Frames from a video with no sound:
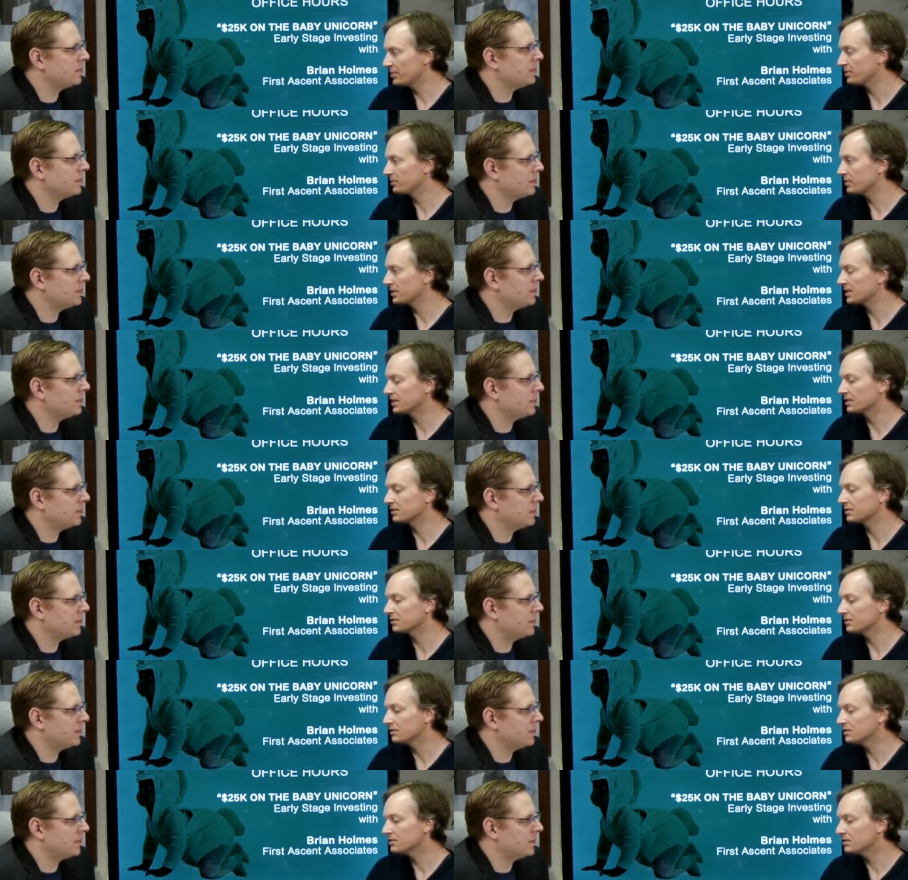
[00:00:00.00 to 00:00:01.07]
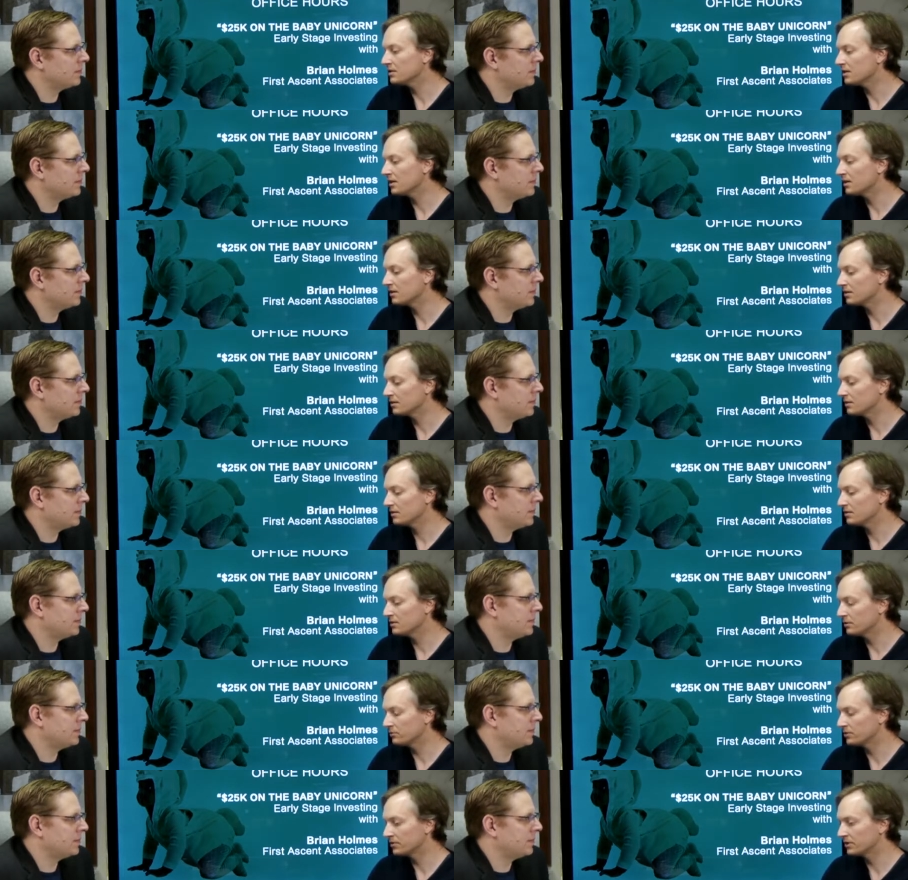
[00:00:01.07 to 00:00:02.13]
Speaker 1: and we can, uh, you
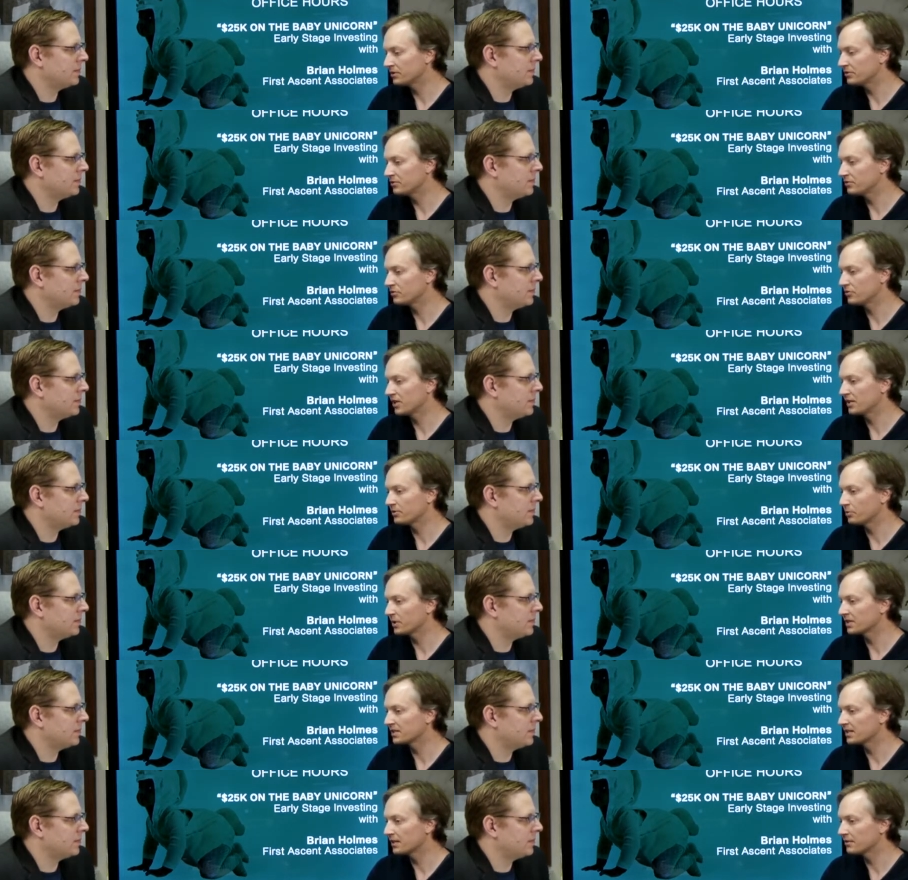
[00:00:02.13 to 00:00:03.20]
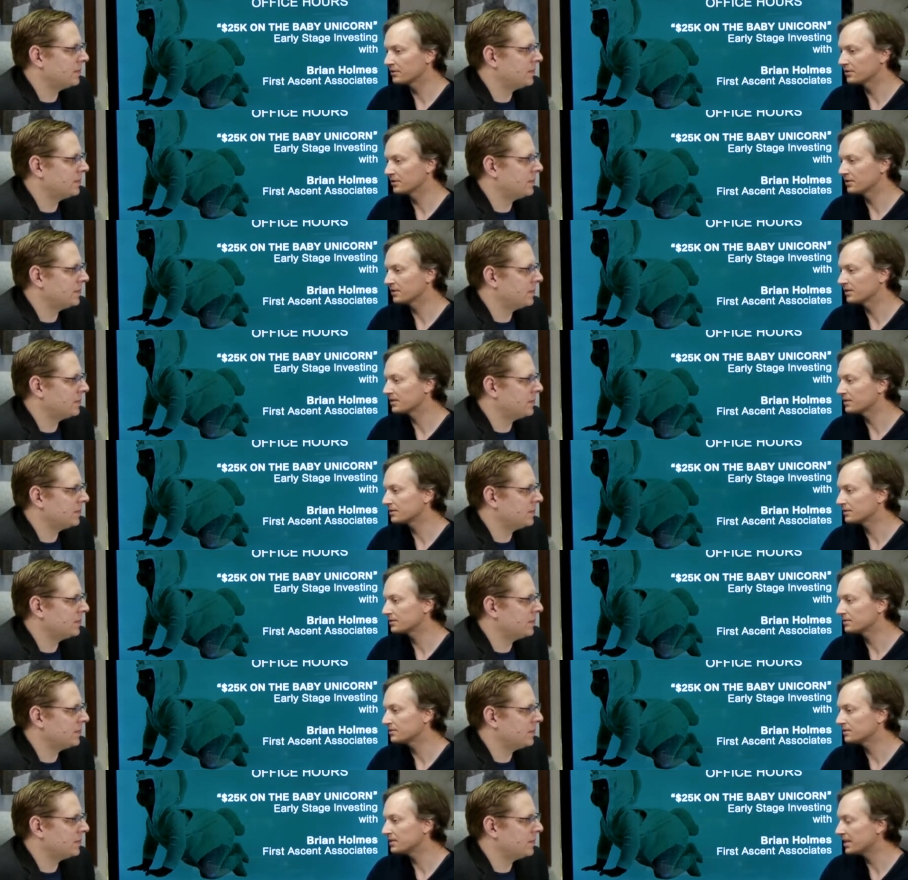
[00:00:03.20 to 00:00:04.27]
know, really try to work together to
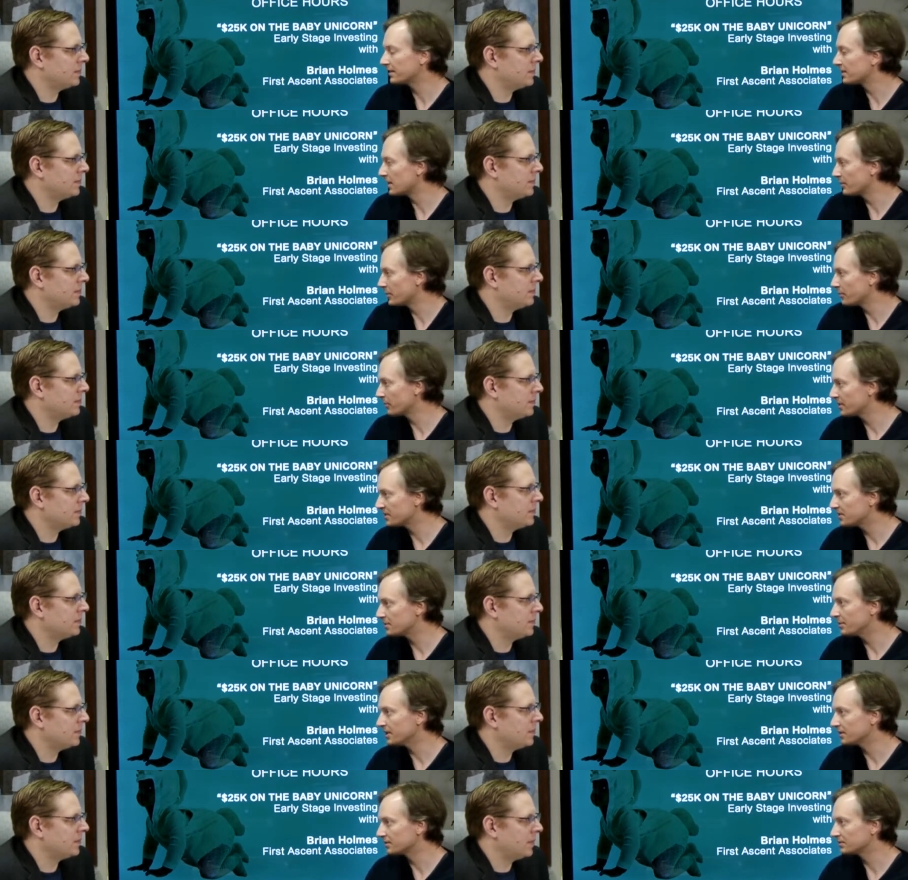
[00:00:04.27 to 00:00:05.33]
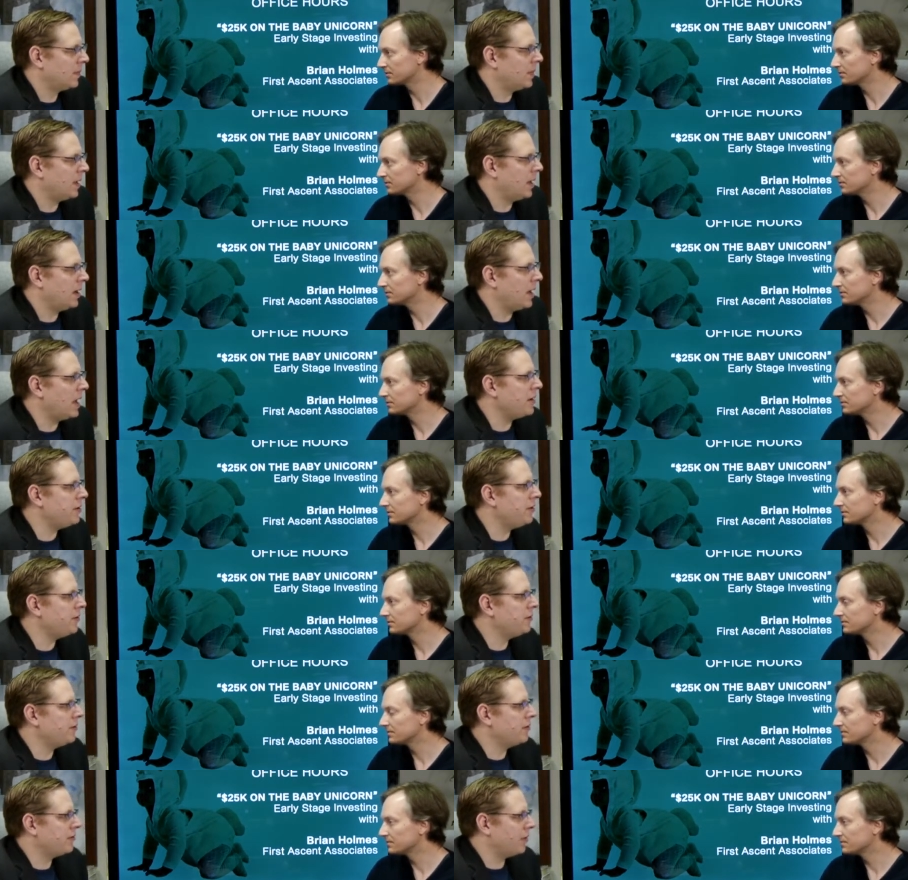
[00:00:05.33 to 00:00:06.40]
get the company where it needs to be. Yeah, and do
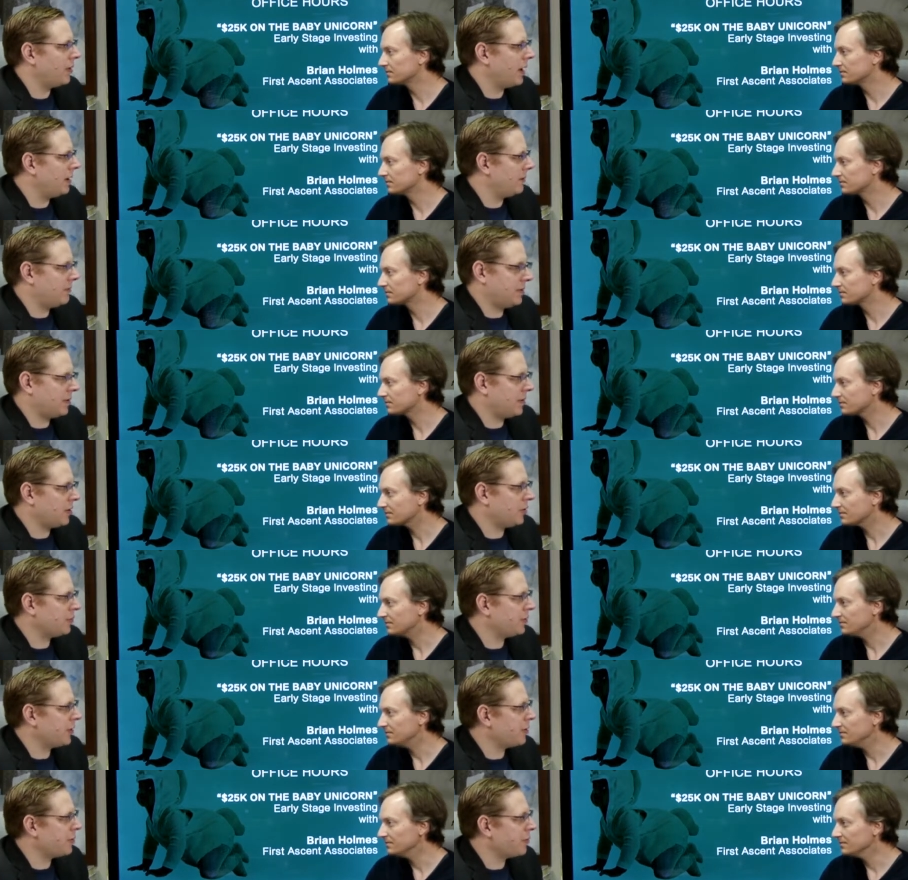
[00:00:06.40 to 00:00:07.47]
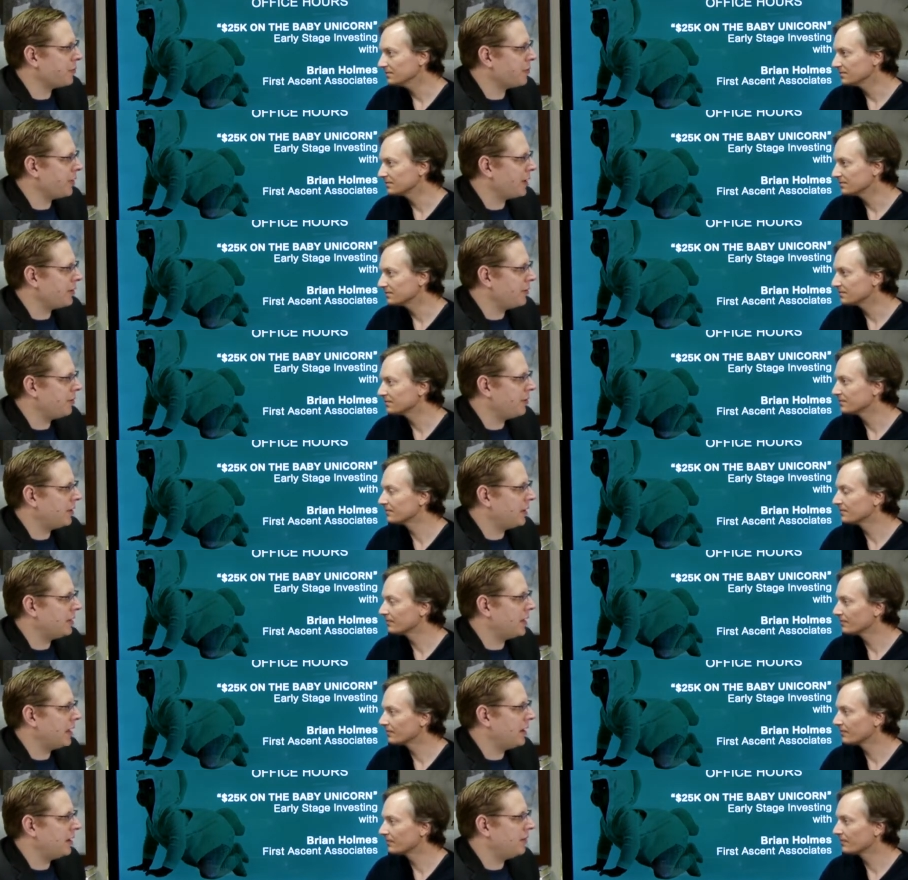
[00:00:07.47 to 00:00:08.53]
Speaker 2: you, so I 100% agree with that. Do you think
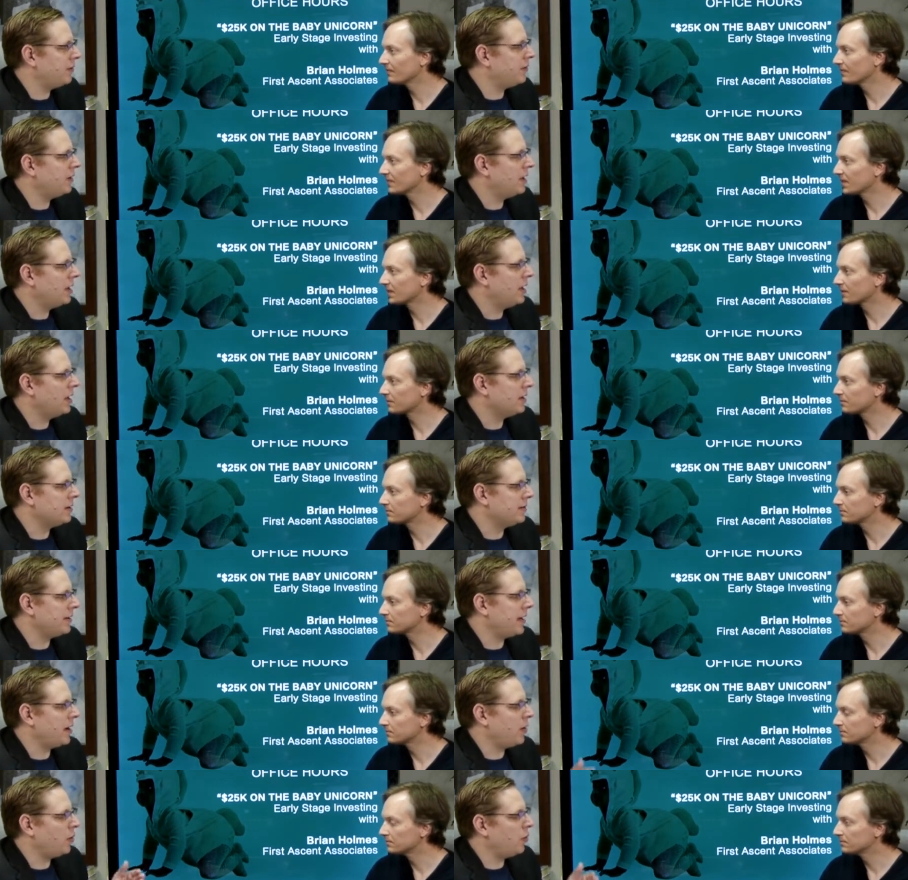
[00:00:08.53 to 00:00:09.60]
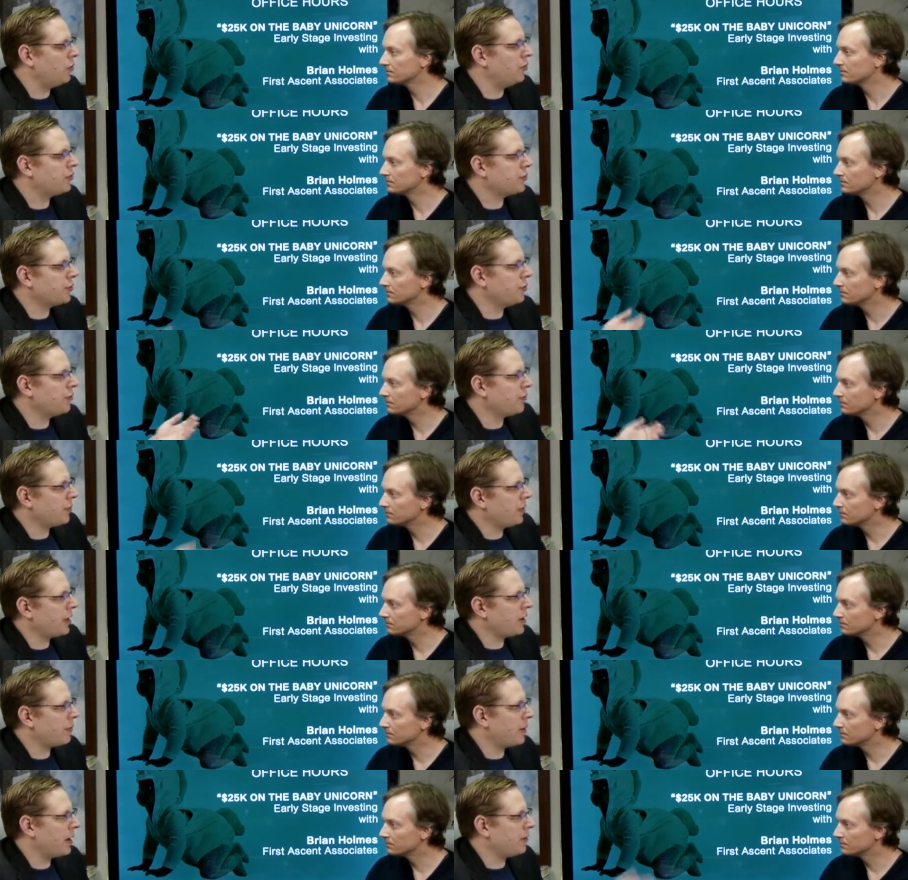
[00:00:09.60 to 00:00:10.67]
that is does that hold true for
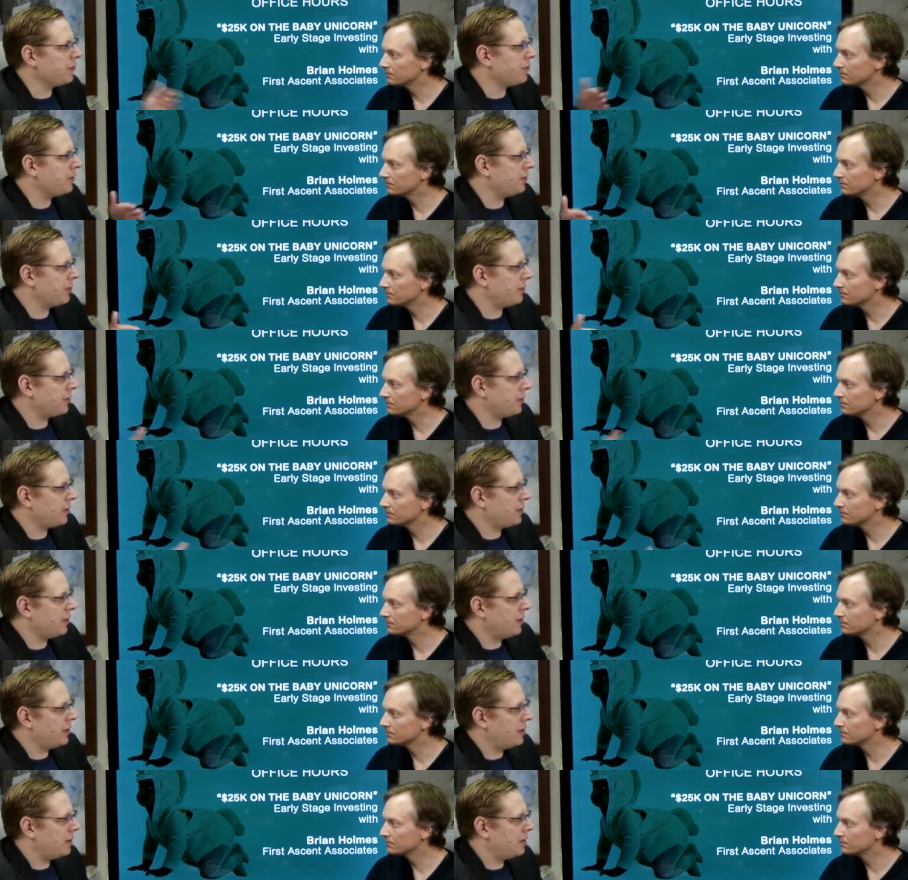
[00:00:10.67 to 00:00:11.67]
later rounds, or does it start to